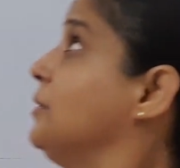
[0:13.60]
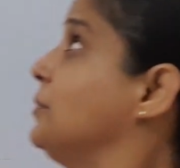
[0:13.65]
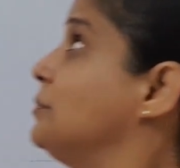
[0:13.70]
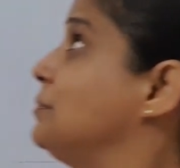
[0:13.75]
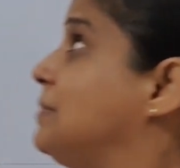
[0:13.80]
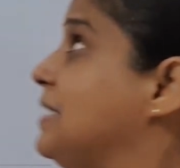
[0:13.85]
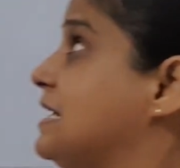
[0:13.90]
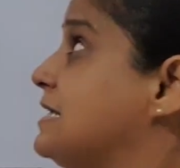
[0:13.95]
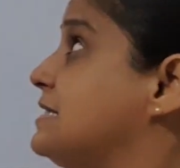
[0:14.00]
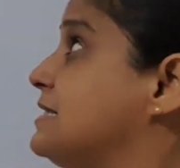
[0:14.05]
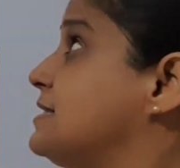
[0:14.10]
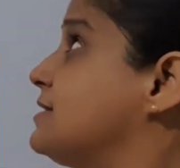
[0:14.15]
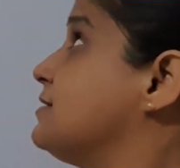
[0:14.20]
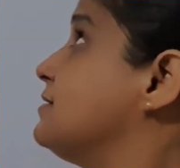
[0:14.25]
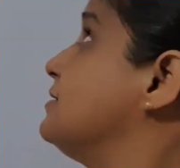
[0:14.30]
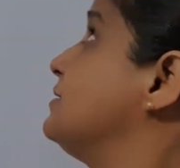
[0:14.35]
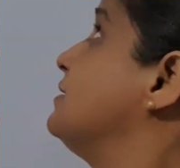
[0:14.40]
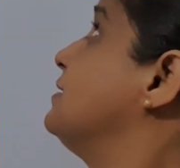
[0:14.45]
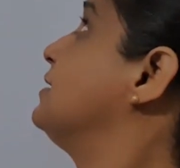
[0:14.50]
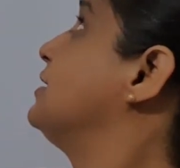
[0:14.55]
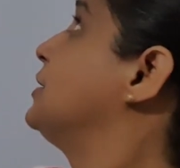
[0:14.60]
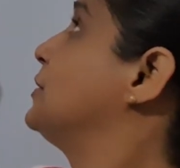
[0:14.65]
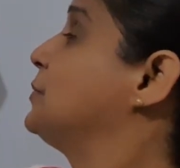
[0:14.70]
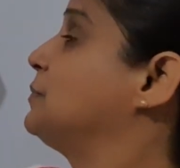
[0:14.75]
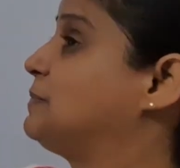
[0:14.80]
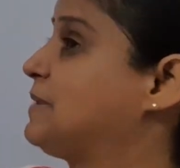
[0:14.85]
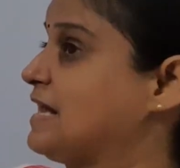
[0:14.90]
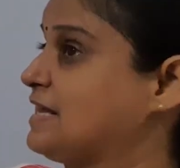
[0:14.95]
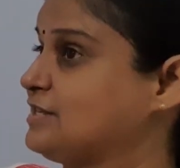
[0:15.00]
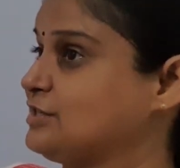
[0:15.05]
benzyl,
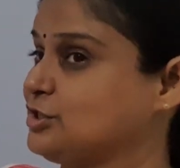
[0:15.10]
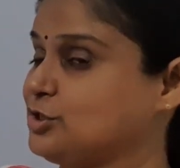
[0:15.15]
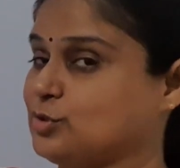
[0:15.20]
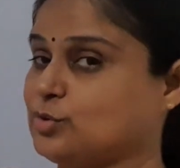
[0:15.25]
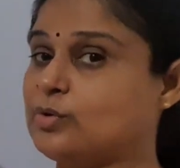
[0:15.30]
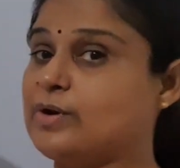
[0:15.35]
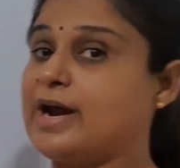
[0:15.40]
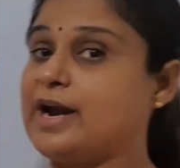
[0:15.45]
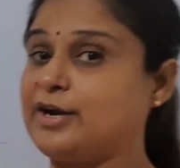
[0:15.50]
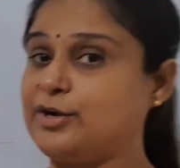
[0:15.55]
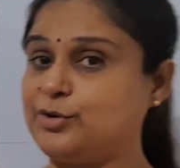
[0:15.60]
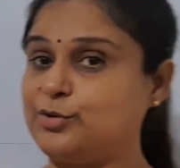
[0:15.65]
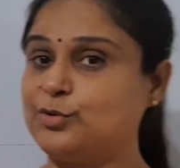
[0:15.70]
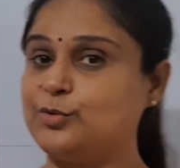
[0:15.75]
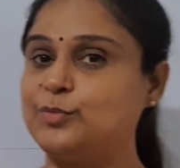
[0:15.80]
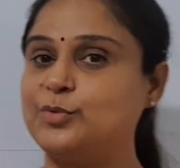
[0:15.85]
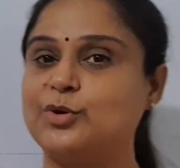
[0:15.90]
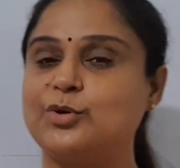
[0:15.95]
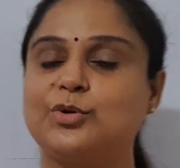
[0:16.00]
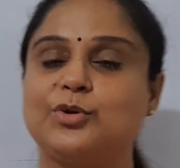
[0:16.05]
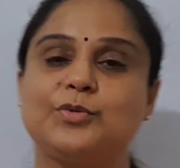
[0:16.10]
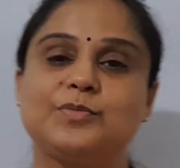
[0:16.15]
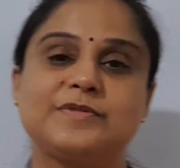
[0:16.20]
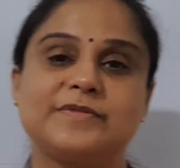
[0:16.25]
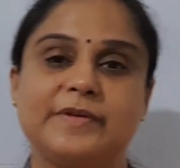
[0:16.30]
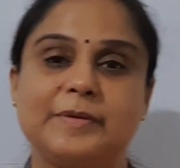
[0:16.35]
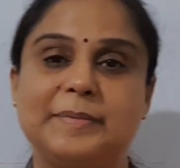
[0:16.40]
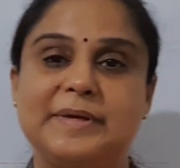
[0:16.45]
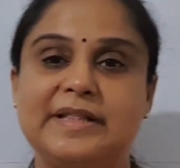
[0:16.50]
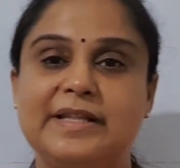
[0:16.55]
benzo, and two more groups
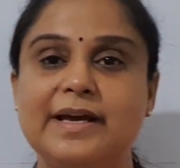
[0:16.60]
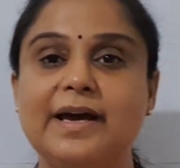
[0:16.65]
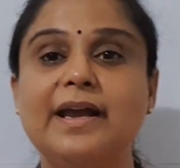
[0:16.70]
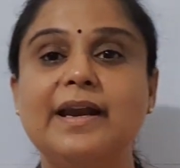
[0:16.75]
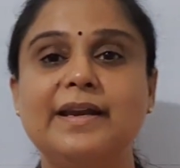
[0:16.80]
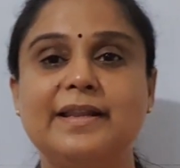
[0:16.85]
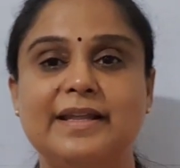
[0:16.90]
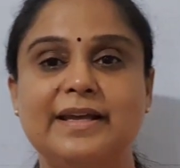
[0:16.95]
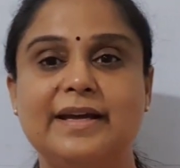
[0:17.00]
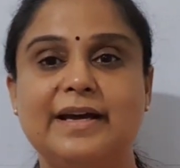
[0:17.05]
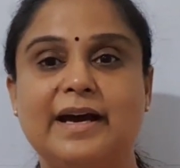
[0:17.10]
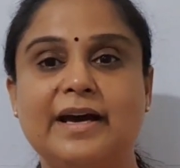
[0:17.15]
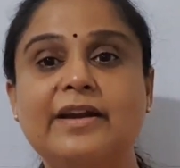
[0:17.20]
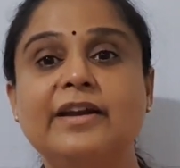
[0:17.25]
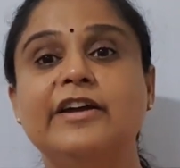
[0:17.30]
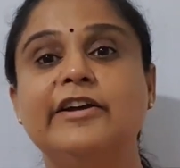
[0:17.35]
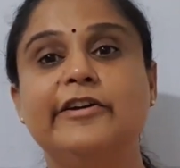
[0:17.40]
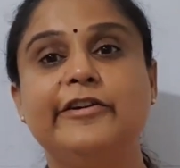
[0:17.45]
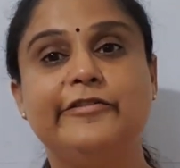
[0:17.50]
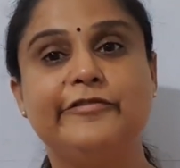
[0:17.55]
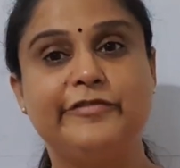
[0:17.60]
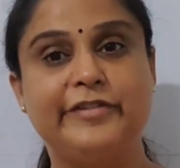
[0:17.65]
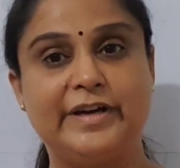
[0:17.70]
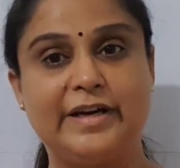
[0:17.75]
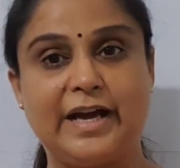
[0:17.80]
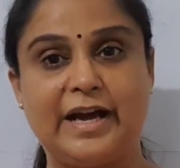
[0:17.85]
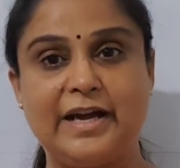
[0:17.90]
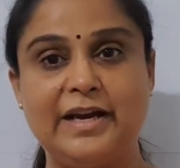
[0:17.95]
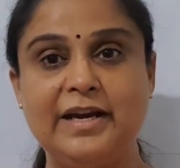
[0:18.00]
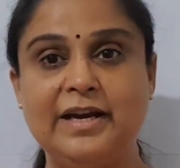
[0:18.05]
will be there. They are
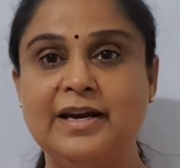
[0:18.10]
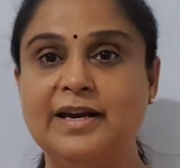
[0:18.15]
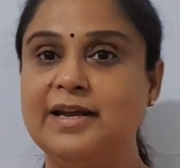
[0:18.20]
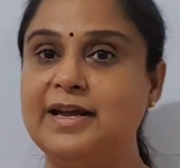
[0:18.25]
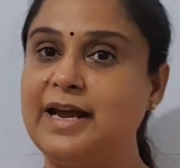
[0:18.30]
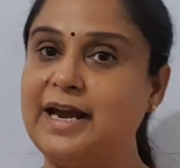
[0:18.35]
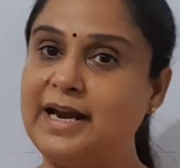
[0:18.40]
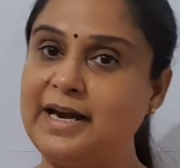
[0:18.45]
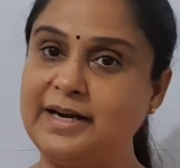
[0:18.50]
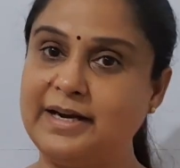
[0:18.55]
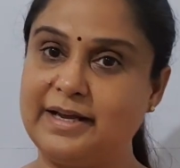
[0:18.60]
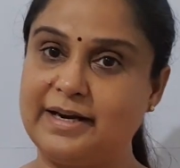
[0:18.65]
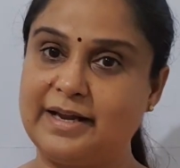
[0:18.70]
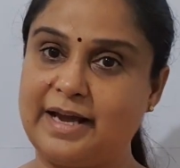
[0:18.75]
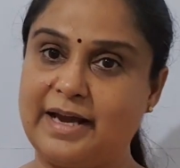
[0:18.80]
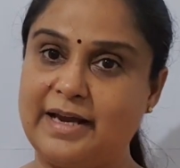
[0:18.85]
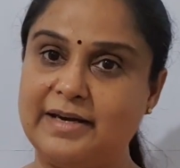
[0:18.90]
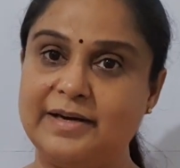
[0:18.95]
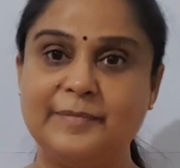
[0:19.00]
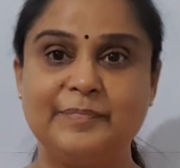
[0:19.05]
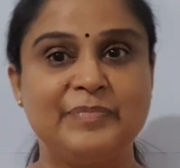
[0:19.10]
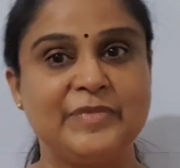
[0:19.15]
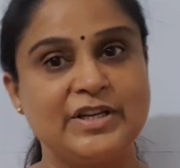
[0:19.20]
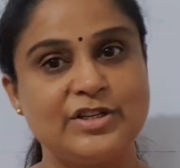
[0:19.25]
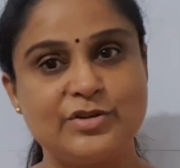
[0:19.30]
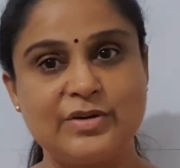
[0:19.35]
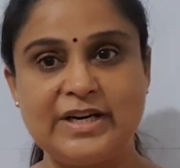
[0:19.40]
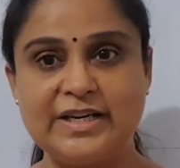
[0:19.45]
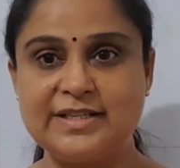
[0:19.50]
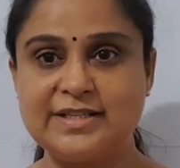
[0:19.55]
phenyl and aryl. So
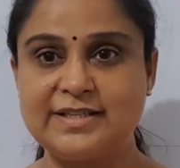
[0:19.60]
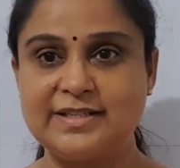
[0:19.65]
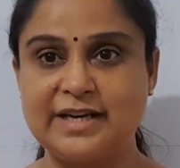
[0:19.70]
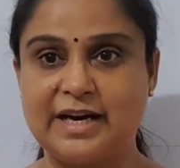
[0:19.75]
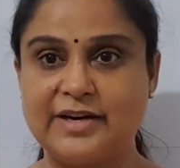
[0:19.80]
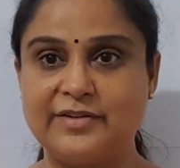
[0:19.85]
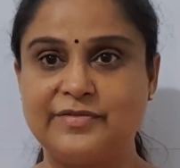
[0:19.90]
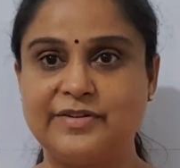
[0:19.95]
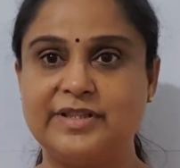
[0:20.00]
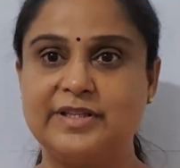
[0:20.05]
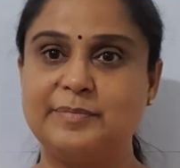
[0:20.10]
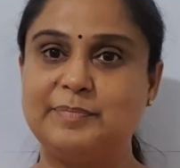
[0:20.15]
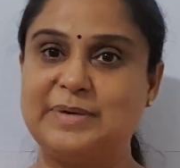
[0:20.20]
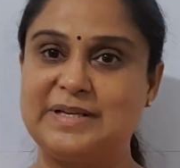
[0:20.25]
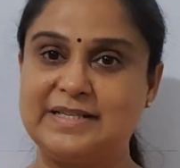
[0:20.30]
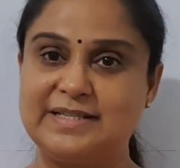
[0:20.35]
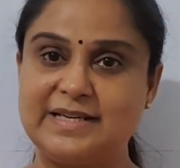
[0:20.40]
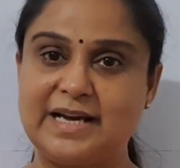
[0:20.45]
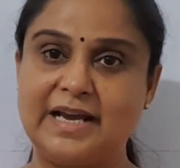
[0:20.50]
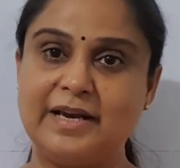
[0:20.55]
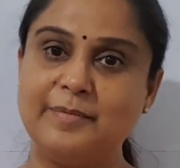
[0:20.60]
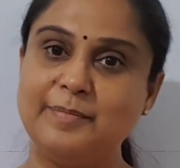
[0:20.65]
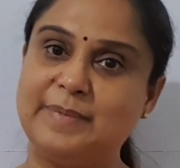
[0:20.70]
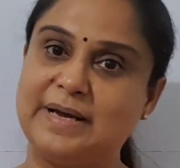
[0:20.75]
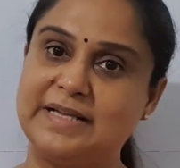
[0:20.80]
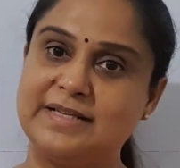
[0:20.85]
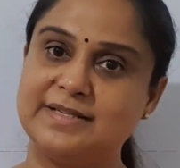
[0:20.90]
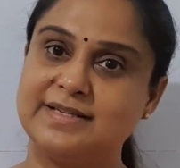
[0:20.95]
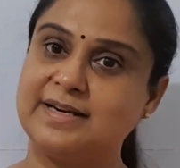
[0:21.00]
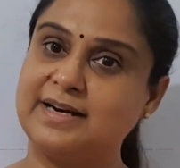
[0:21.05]
let's start with the benzyl,
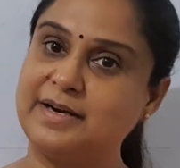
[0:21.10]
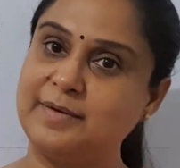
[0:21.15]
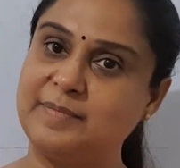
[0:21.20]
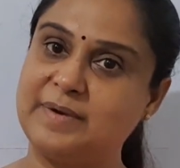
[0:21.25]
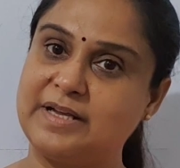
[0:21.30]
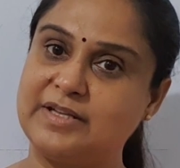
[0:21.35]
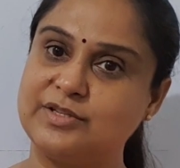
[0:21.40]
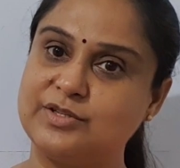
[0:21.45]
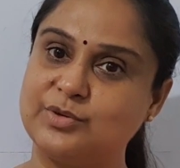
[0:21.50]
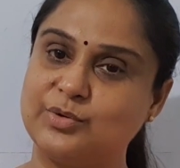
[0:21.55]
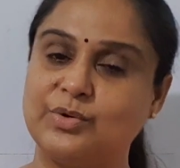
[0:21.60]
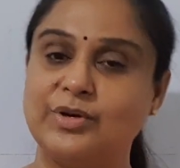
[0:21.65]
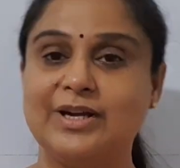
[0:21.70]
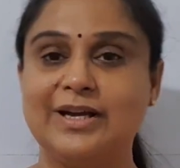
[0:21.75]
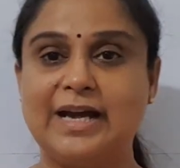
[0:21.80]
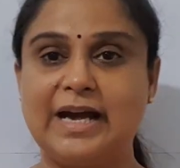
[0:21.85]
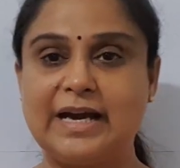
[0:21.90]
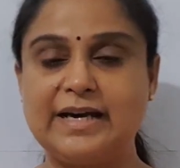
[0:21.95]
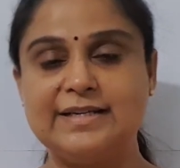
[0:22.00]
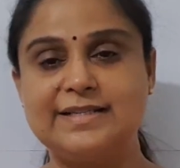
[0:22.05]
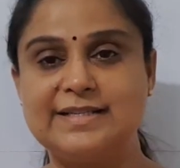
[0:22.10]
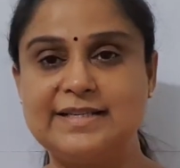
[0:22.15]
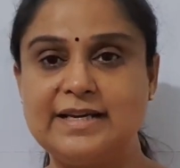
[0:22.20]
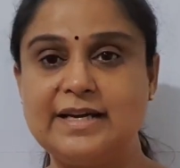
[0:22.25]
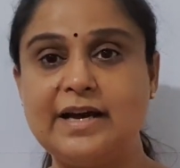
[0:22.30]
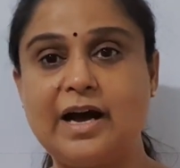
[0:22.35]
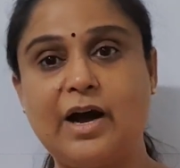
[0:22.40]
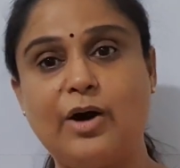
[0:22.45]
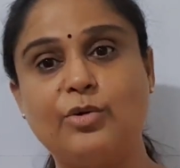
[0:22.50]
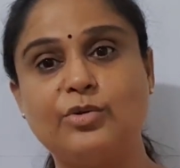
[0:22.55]
benzyl and benzo and see
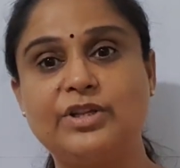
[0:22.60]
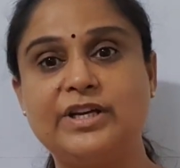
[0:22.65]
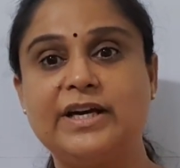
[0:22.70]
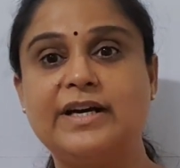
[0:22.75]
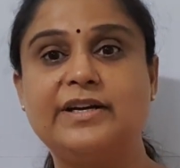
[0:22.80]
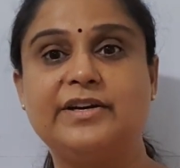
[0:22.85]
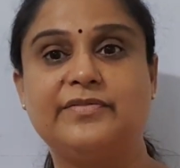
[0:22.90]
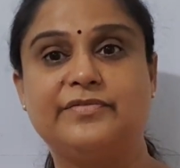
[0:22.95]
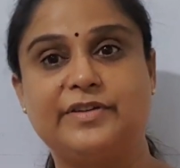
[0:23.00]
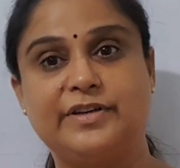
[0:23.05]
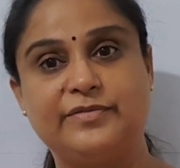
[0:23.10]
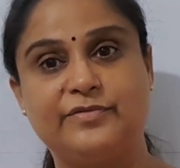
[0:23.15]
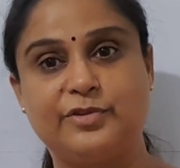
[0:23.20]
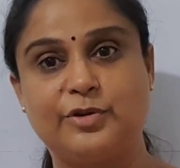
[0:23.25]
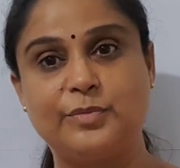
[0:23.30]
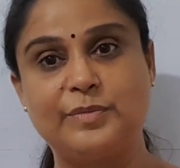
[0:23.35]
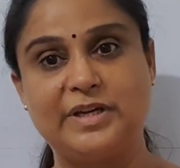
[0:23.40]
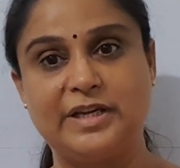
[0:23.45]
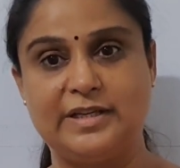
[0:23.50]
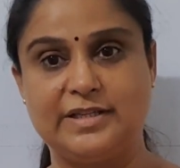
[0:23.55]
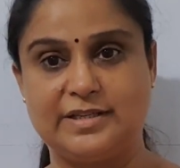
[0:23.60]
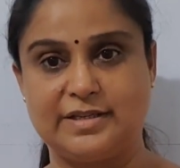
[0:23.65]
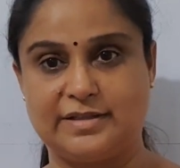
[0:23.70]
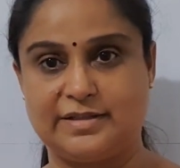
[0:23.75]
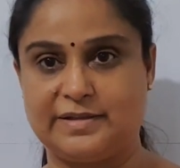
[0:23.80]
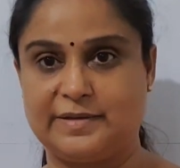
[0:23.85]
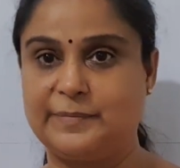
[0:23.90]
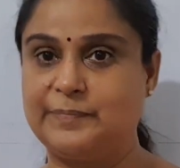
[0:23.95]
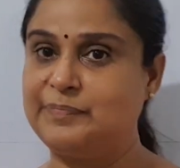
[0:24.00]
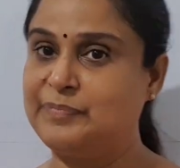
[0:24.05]
how they are different from each
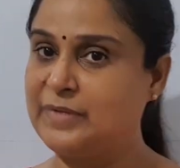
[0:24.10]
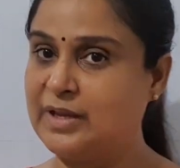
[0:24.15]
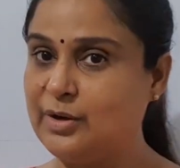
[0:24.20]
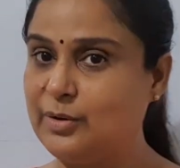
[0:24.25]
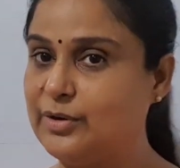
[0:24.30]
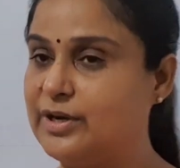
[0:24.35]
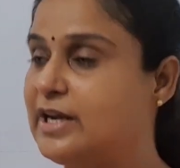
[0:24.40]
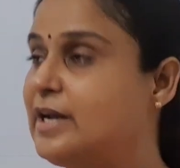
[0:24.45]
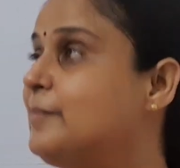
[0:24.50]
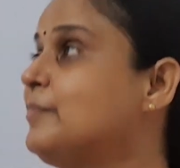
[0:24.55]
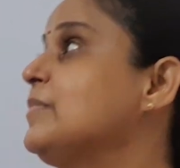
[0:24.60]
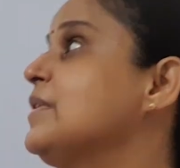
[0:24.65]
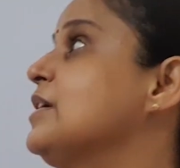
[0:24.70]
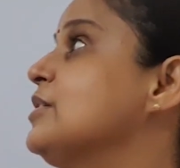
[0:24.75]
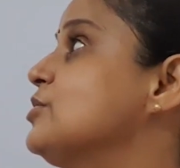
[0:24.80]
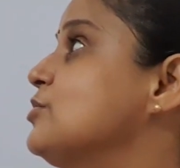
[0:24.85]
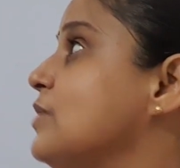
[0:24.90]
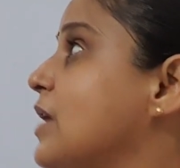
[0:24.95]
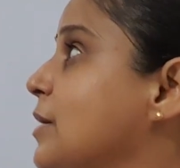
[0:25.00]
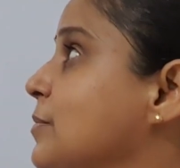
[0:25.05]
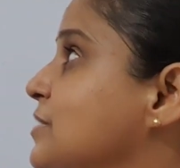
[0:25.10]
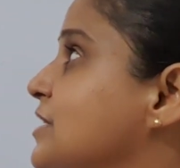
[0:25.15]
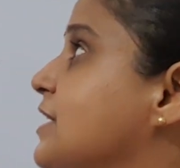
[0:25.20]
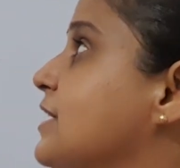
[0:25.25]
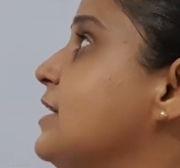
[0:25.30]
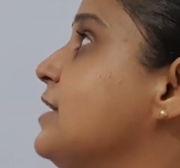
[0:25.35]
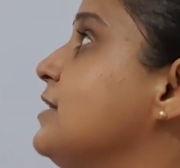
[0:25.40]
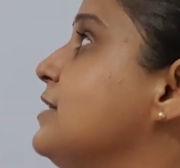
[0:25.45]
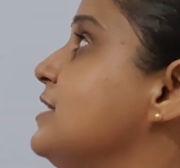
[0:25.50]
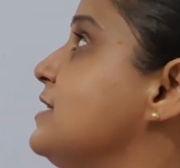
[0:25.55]
other. Okay, so I am
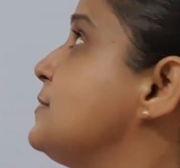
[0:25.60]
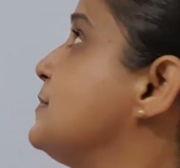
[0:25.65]
taking these